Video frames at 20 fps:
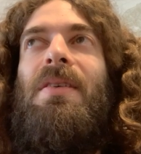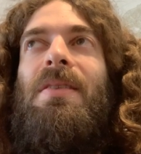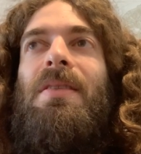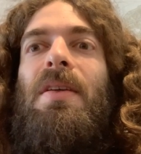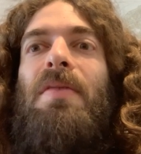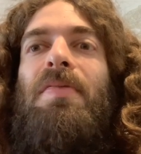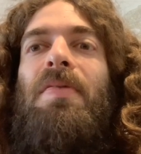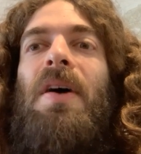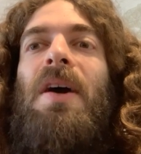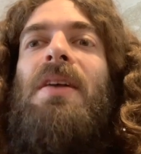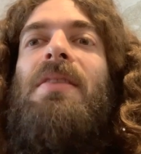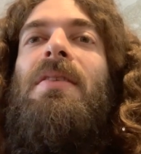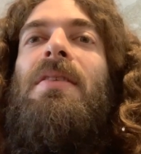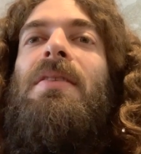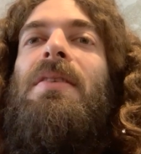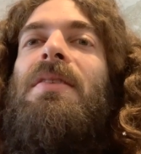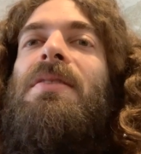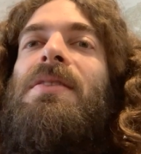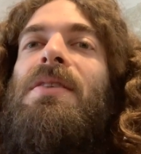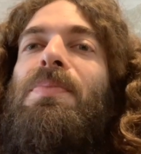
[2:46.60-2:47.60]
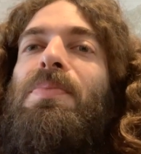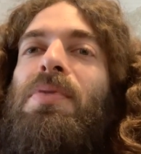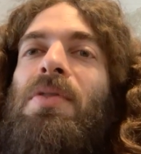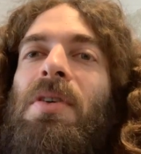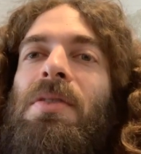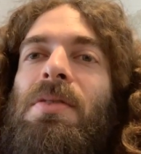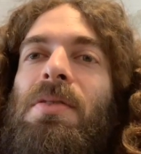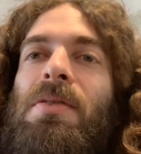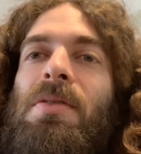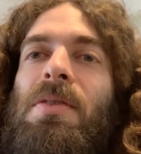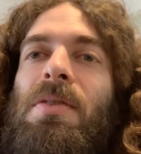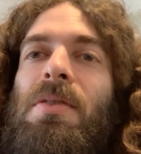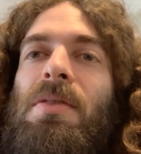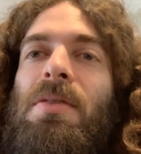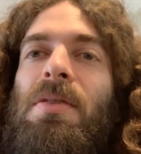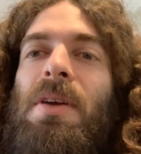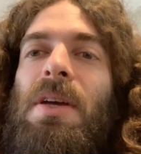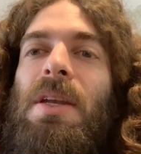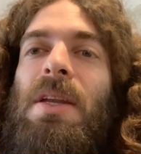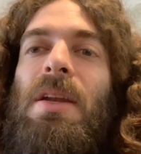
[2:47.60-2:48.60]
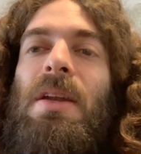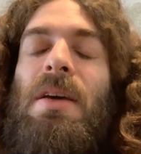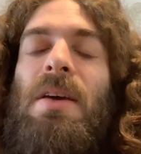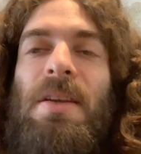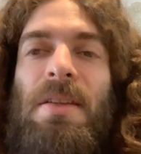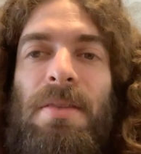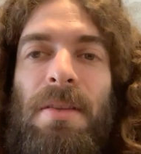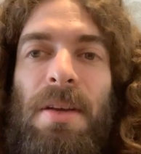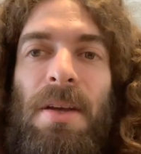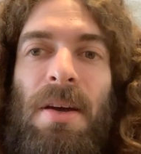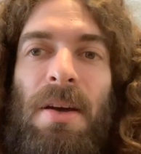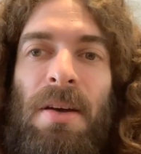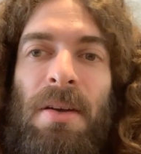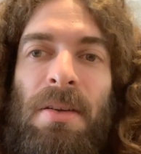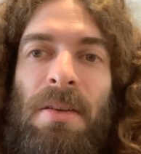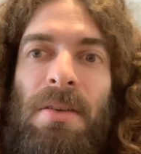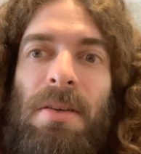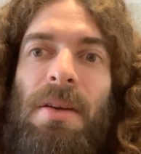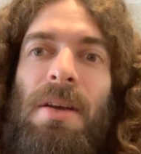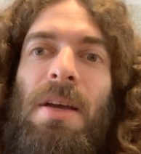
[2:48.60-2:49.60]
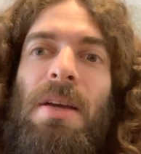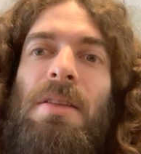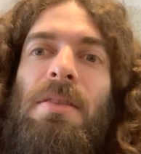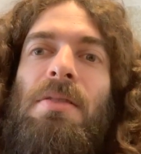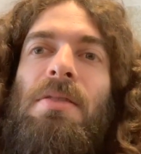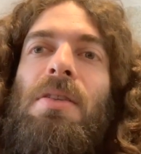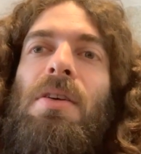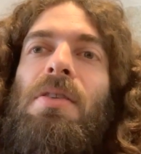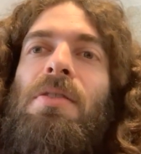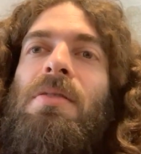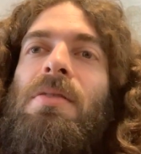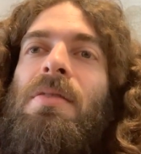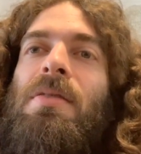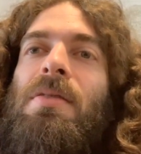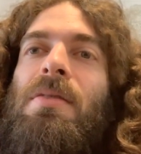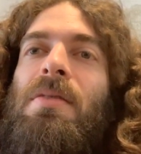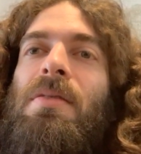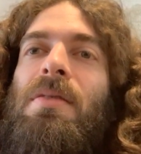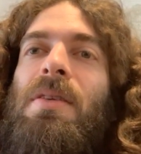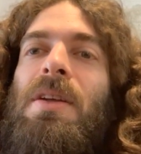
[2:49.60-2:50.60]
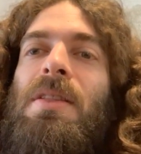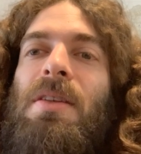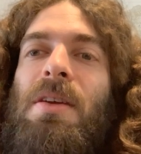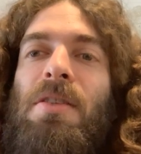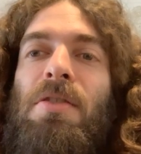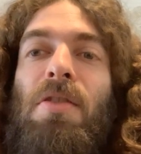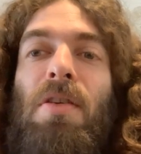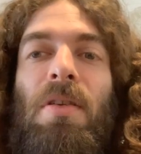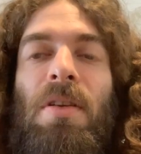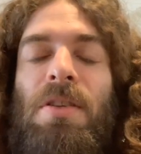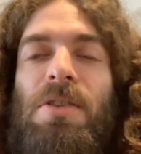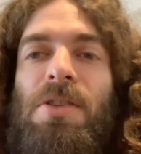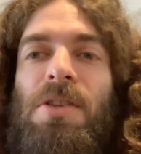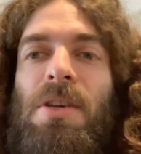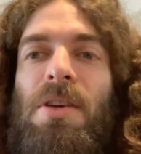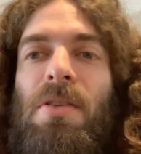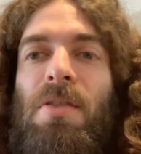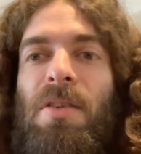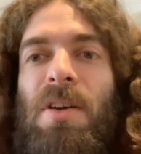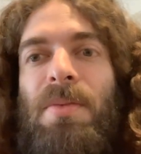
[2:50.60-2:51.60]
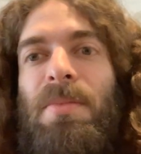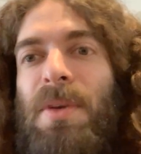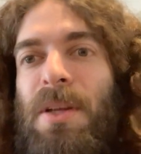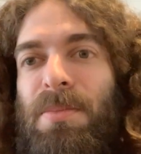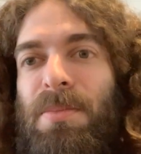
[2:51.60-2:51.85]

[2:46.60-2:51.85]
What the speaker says: The fact that it's a protocol and an idea and not a technology or an